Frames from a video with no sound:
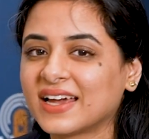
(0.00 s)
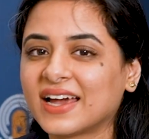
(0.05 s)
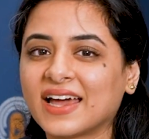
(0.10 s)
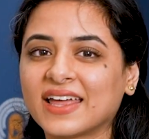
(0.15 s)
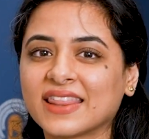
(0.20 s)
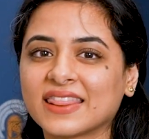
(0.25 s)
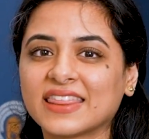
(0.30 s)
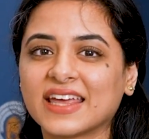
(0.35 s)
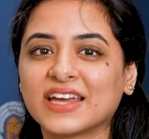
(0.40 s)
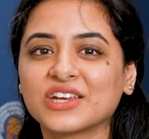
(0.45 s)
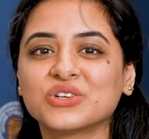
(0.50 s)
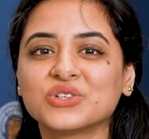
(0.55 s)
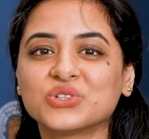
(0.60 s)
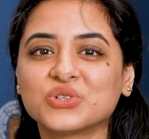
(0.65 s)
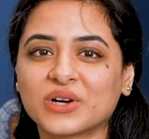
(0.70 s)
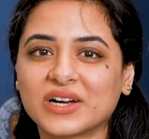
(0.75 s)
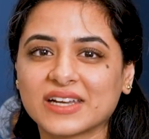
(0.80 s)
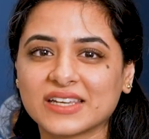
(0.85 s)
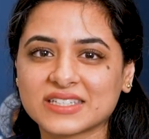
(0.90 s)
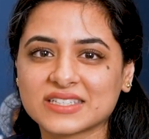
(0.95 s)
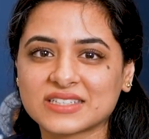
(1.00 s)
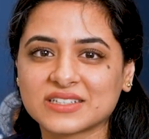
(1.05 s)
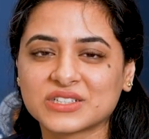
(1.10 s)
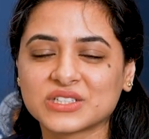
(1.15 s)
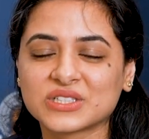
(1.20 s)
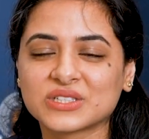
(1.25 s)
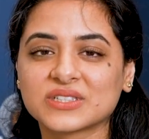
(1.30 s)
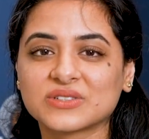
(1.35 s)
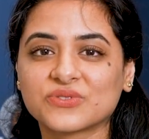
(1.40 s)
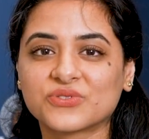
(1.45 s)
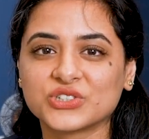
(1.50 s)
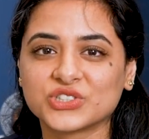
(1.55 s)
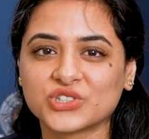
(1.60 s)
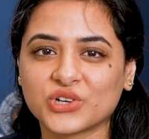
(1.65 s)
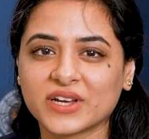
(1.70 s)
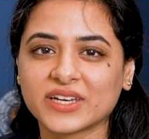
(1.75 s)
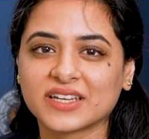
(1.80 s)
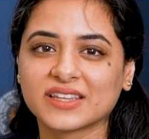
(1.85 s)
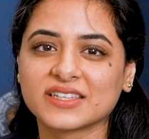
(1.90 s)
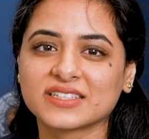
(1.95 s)
And thank you to our listeners for
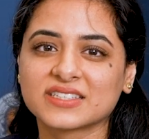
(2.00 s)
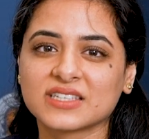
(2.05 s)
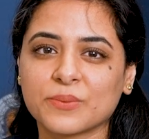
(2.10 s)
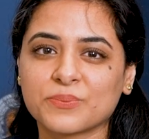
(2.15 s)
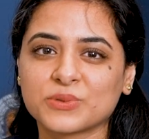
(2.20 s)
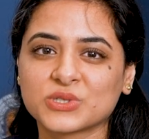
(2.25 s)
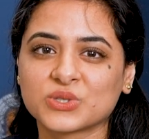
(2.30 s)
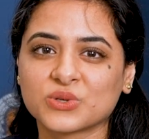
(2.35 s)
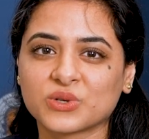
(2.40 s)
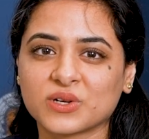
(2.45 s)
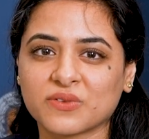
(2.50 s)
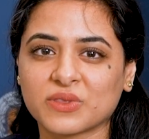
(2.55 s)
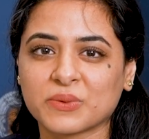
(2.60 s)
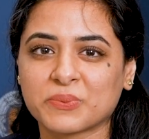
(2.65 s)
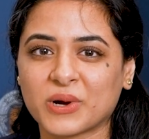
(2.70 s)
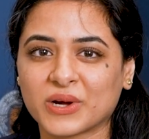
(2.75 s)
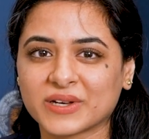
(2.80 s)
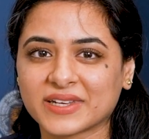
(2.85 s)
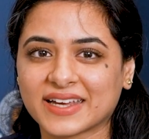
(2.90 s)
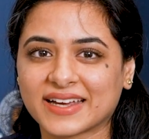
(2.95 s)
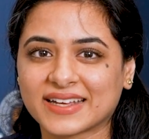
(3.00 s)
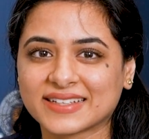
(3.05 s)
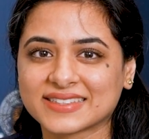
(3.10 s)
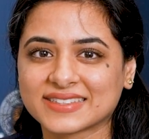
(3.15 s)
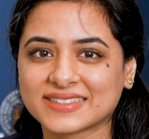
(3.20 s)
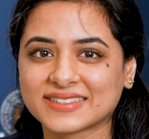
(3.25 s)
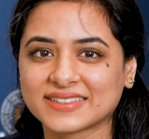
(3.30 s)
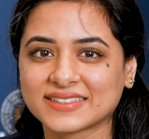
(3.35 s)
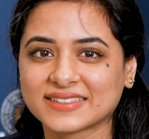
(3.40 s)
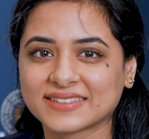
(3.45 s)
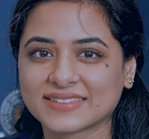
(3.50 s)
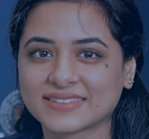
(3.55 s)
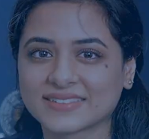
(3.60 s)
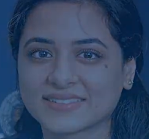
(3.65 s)
joining this episode of the podcast.